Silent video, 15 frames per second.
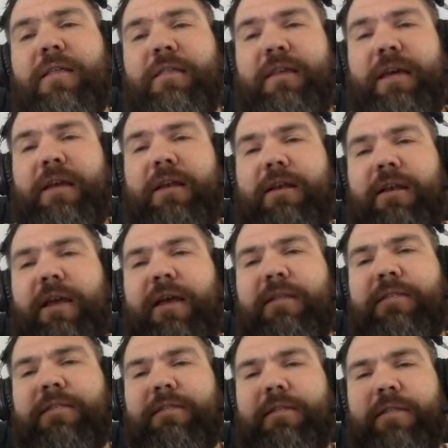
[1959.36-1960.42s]
then
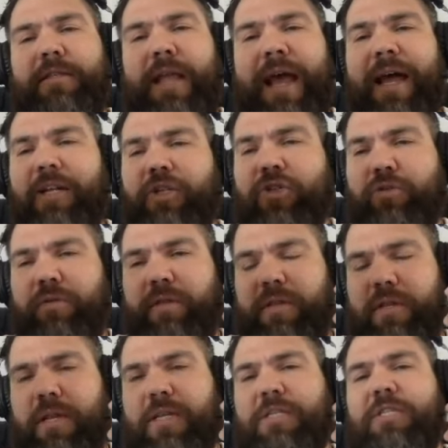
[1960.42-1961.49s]
it's natural that
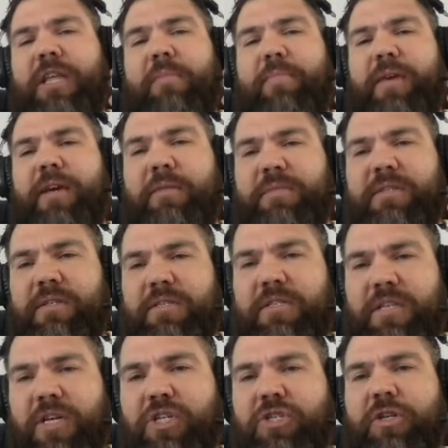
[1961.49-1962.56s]
the next step becomes
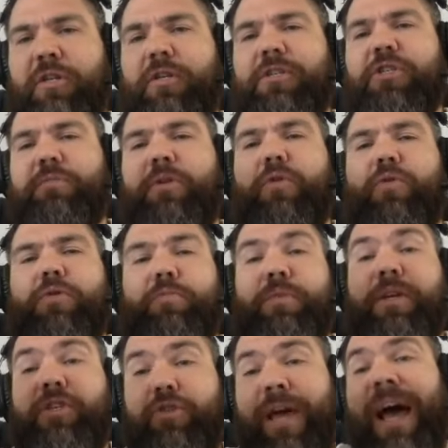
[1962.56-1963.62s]
sensationalism in order
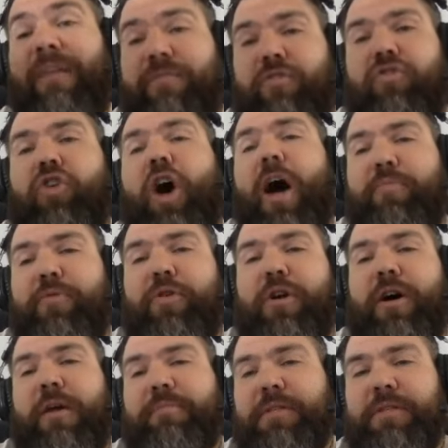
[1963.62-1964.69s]
because you have to top your
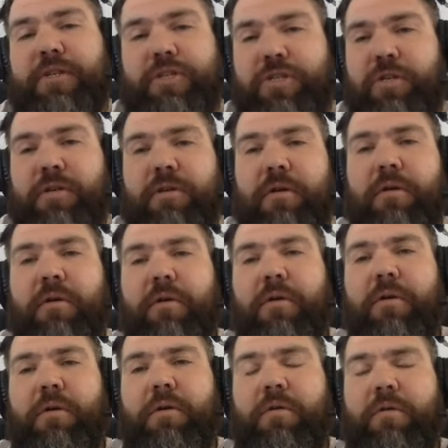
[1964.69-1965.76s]
competition
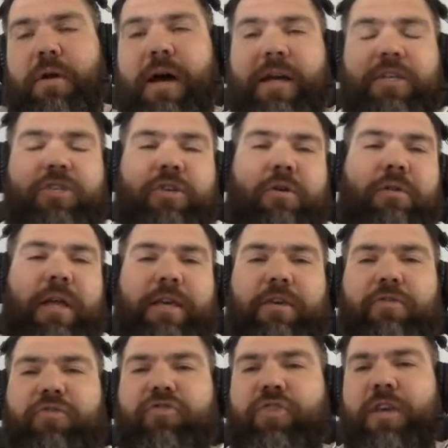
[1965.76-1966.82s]
right right so like
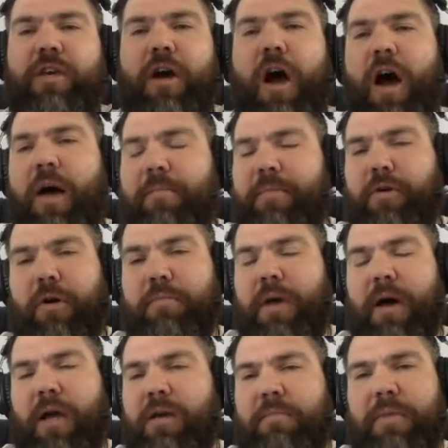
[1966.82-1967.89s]
you see com, com
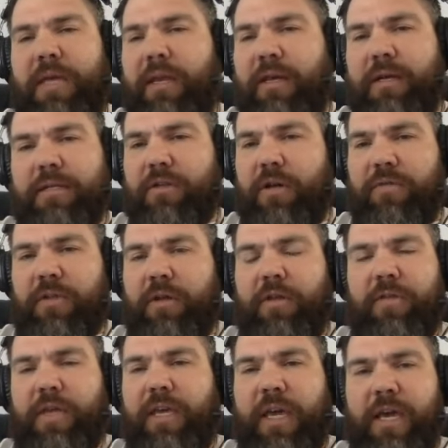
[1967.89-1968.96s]
uh, comedians on the
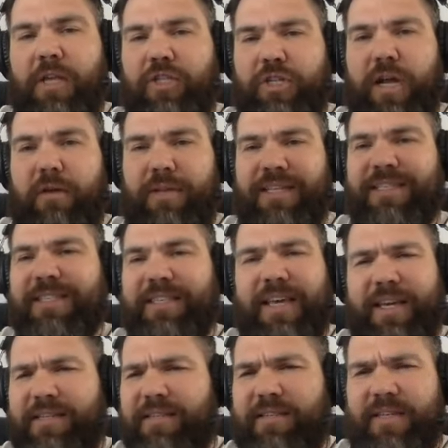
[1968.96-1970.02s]
on the cage now like
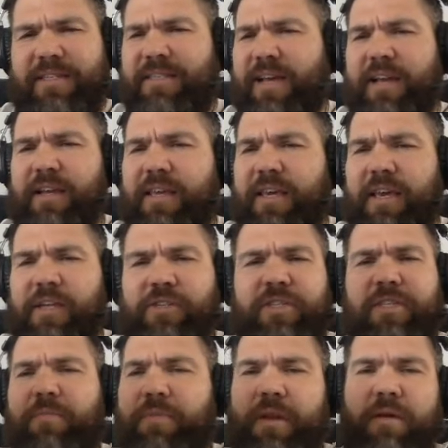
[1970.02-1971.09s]
skits inside a cage it's
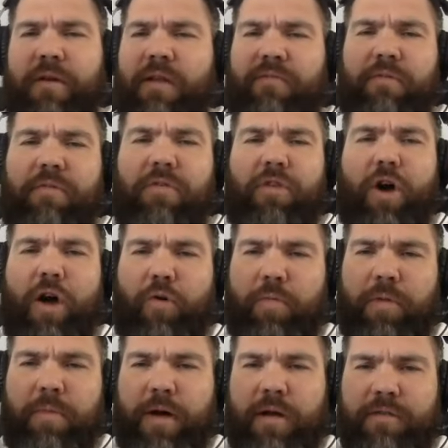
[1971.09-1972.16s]
something i never thought would
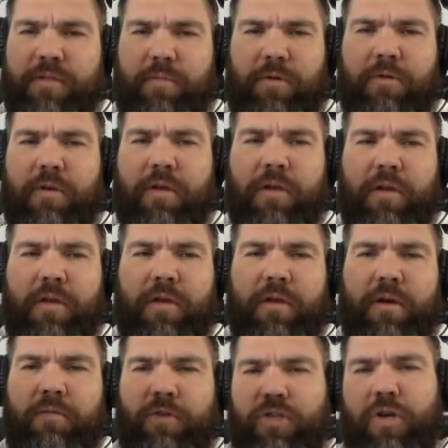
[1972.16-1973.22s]
be possible
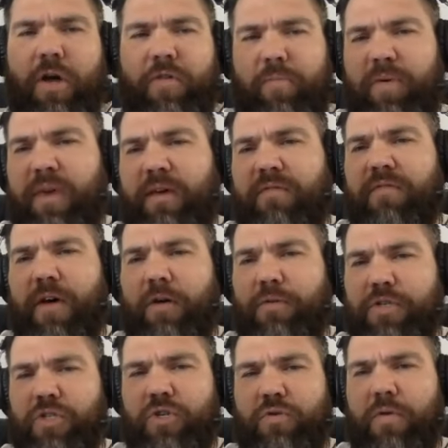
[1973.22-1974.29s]
Mm-hmm. We saw the PFL
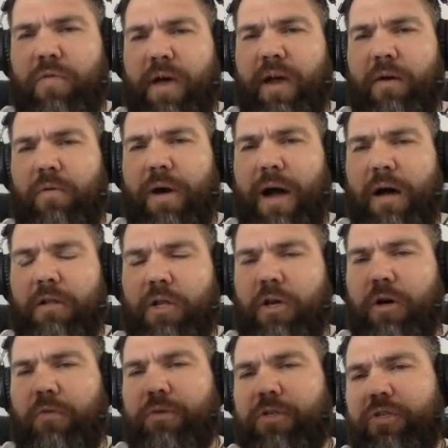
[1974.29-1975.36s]
was doing that a while
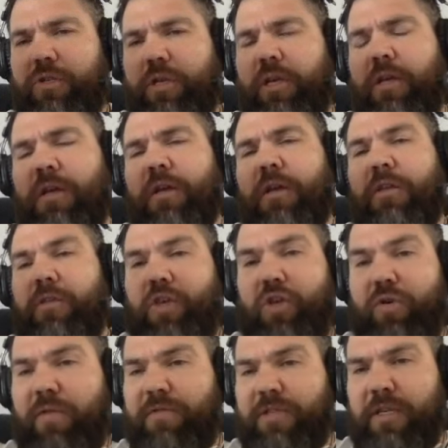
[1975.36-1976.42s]
ago. We see the
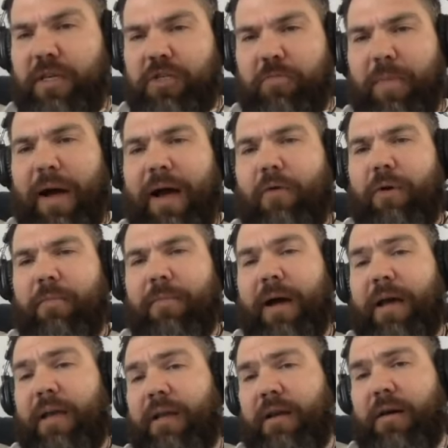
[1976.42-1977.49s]
UFC is buying
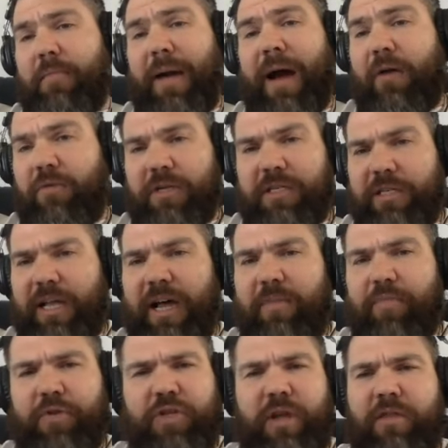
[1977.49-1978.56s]
buying a power slap,
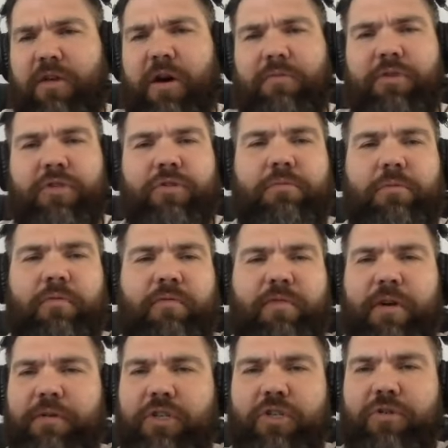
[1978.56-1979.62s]
which I thought was
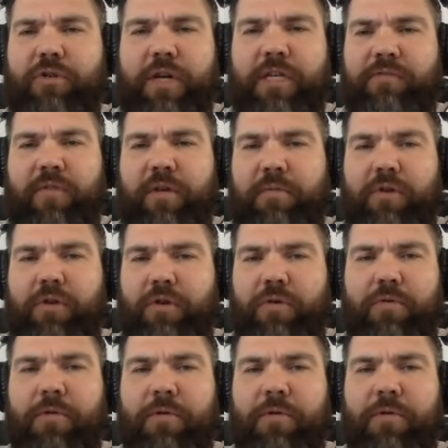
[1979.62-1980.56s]
very strange for them to That's do. That's a